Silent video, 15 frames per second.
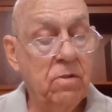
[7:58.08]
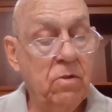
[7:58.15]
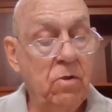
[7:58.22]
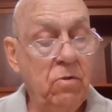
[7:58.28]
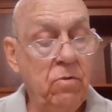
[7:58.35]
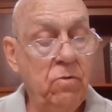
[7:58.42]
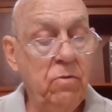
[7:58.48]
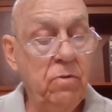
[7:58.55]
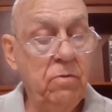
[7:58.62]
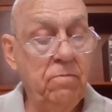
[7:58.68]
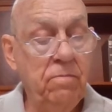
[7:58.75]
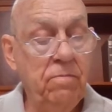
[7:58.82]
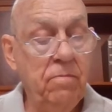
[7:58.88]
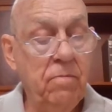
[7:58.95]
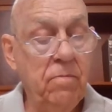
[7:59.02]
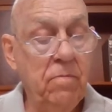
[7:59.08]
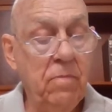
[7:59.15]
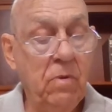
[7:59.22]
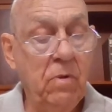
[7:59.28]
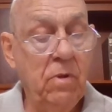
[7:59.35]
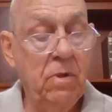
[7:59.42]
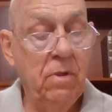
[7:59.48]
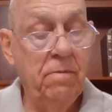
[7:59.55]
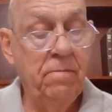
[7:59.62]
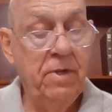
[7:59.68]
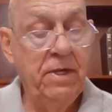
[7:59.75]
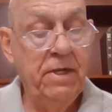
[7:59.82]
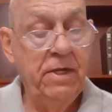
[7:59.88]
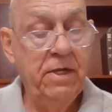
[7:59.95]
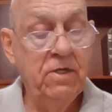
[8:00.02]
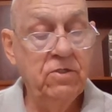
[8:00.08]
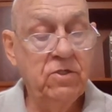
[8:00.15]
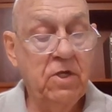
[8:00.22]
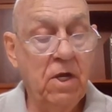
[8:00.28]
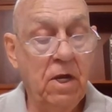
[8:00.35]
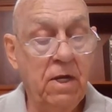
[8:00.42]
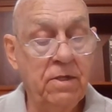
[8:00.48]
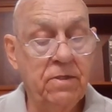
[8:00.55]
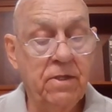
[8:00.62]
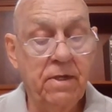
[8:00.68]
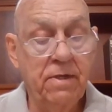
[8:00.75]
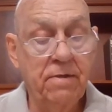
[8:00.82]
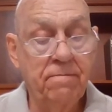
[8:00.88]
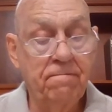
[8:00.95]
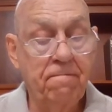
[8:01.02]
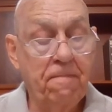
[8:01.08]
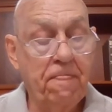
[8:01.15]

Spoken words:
who be his God then?